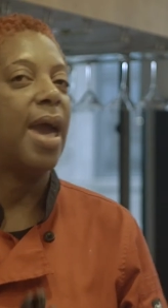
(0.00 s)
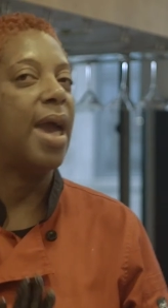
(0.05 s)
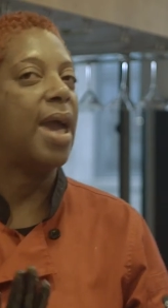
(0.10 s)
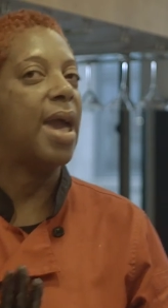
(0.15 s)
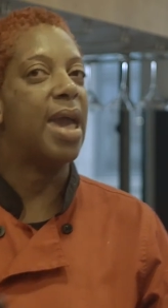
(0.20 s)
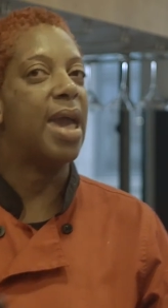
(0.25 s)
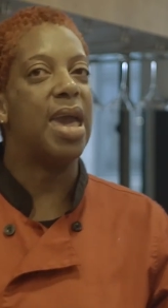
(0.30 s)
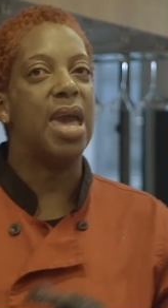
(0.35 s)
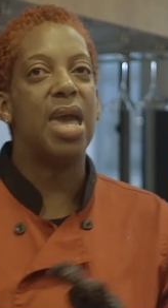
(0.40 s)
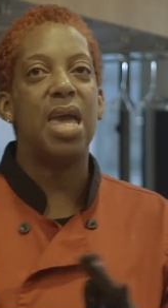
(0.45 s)

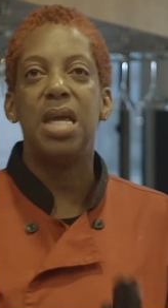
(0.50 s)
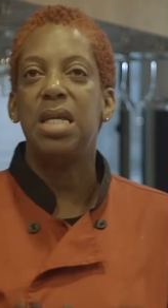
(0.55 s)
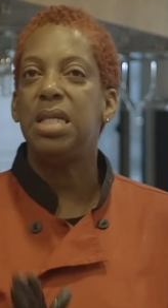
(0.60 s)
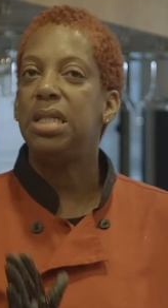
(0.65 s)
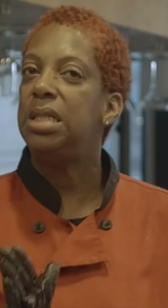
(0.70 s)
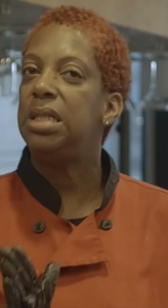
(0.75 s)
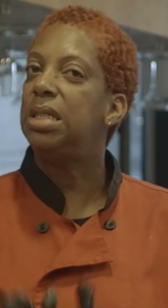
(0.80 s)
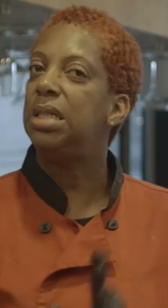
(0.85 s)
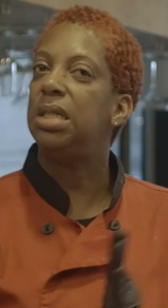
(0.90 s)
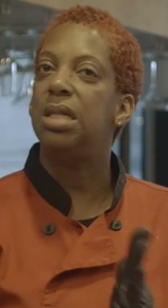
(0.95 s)

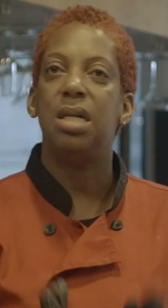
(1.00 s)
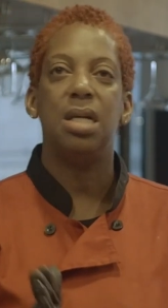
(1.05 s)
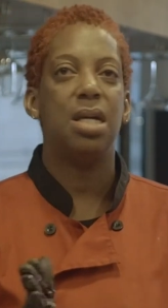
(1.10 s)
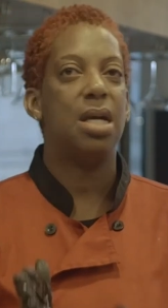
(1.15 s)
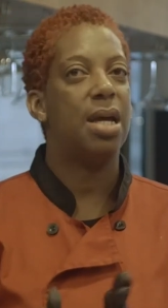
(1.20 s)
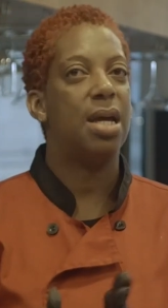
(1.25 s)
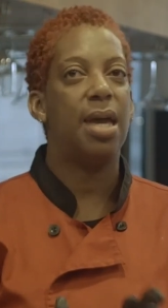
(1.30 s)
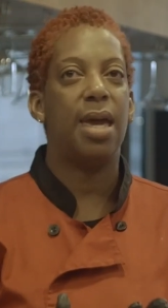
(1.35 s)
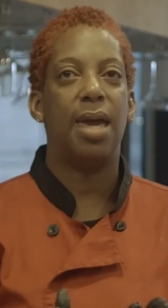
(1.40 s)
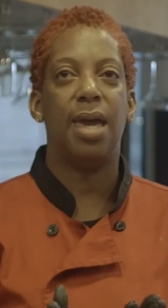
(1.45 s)
and
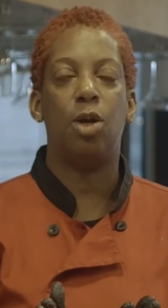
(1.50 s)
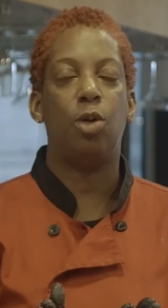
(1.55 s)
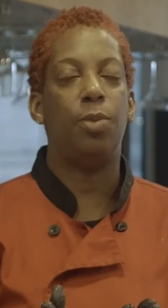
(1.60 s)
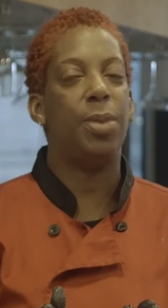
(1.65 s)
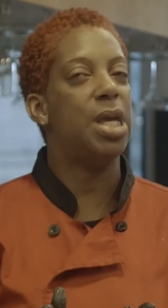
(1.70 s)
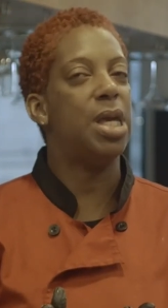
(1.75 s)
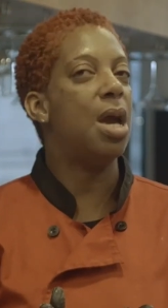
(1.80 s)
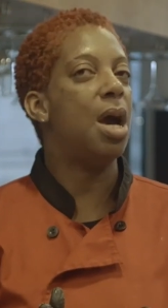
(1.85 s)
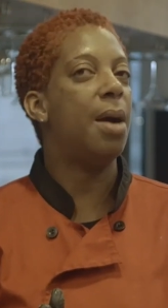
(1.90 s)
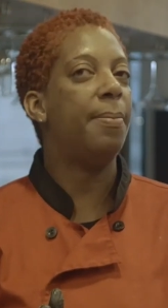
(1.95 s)
it'll be
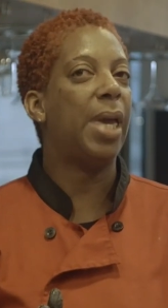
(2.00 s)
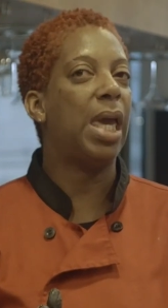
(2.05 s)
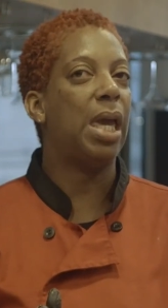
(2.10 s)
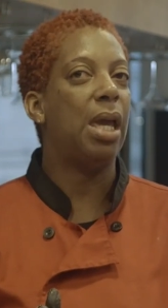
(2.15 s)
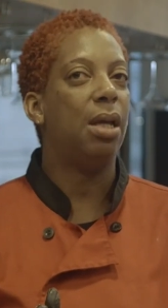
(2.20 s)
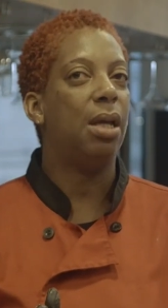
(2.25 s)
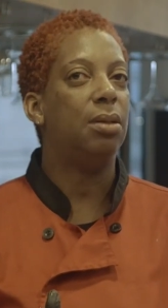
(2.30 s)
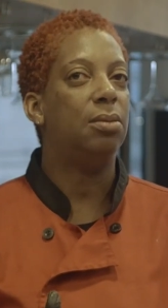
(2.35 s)
yummy.